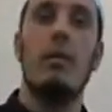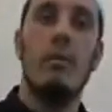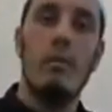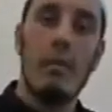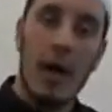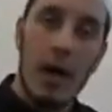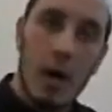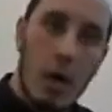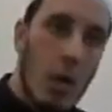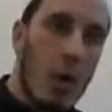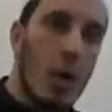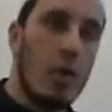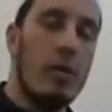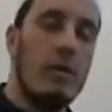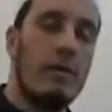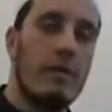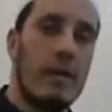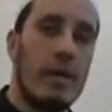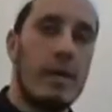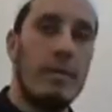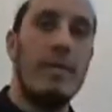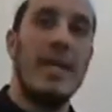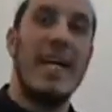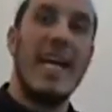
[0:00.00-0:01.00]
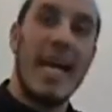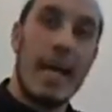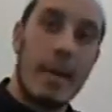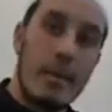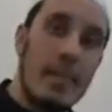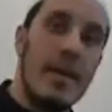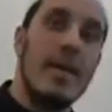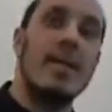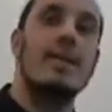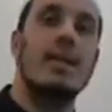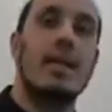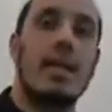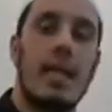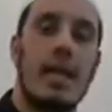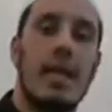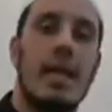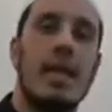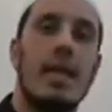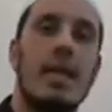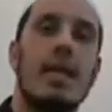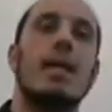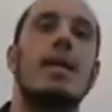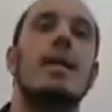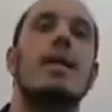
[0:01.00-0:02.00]
But all of them,
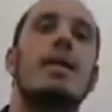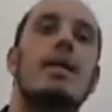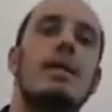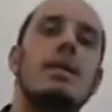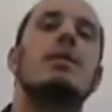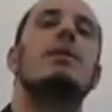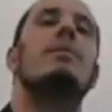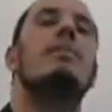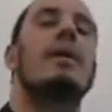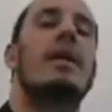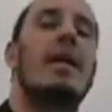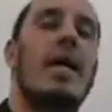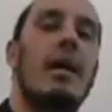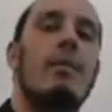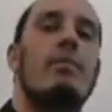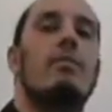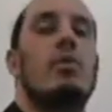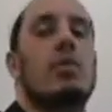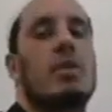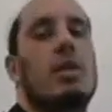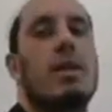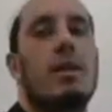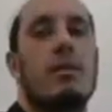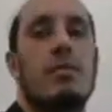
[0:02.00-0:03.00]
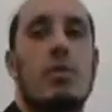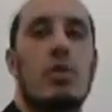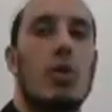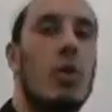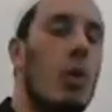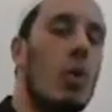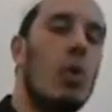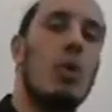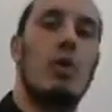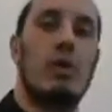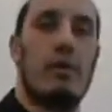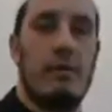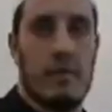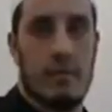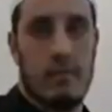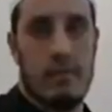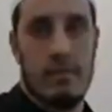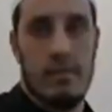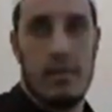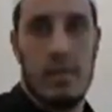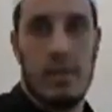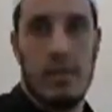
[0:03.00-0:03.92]
immediately, they became Muslims. All of them.